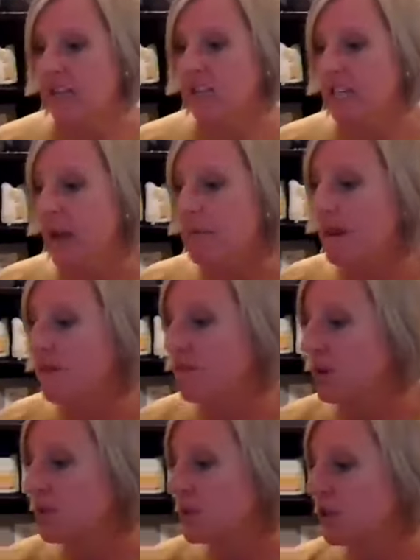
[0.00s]
actually at my
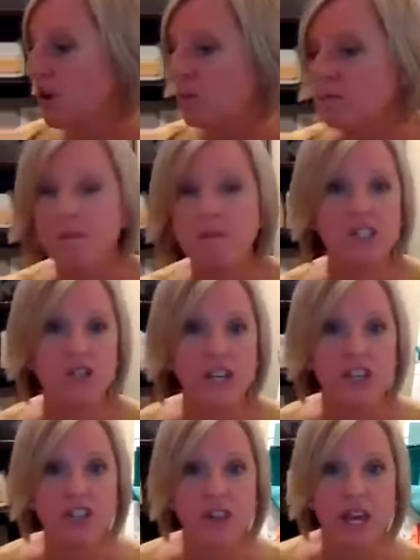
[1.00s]
first home
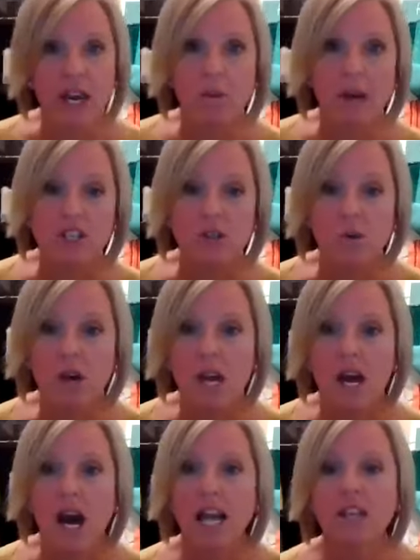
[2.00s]
demonstration that I went to.
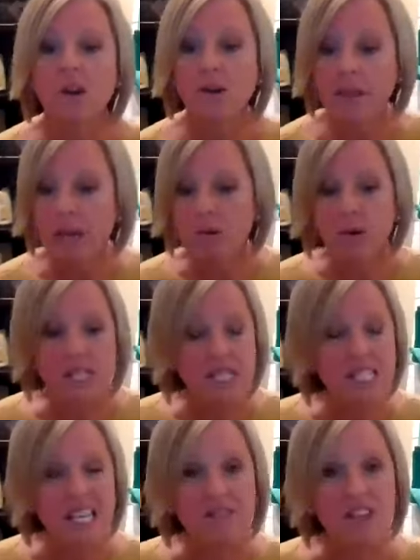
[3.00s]
I learned that I'm going to
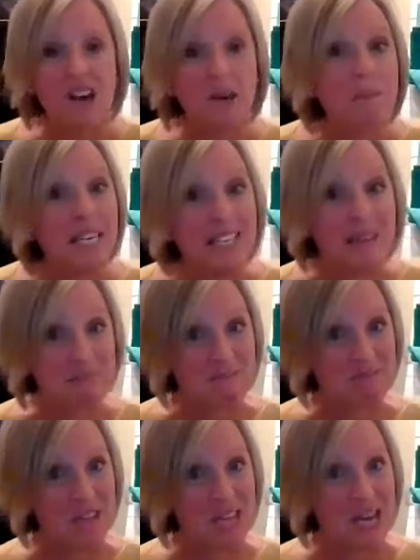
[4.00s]
save a lot of money
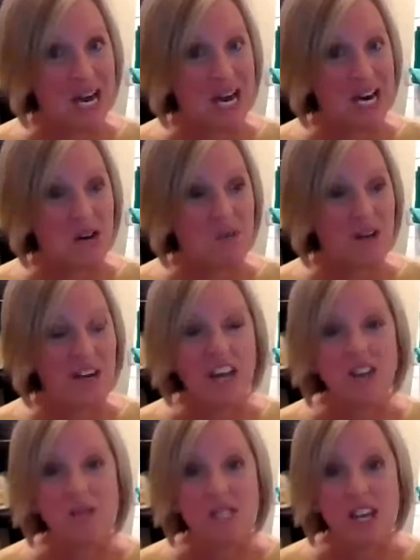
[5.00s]
when I
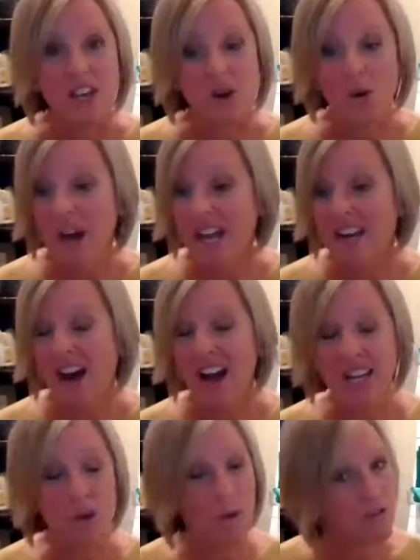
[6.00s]
use ENJO, and
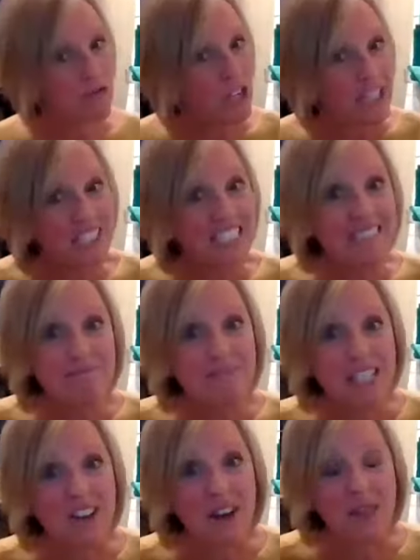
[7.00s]
I quite frankly
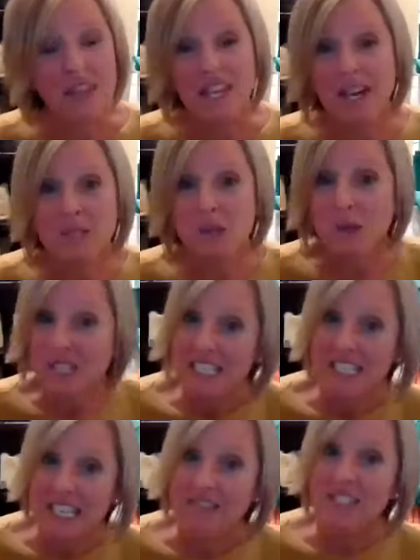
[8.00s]
did not think I was going to
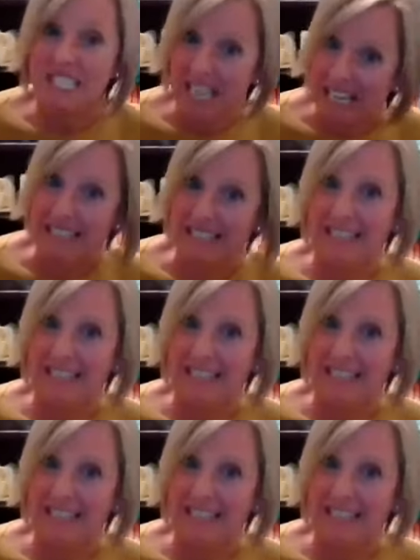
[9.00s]
save a cent.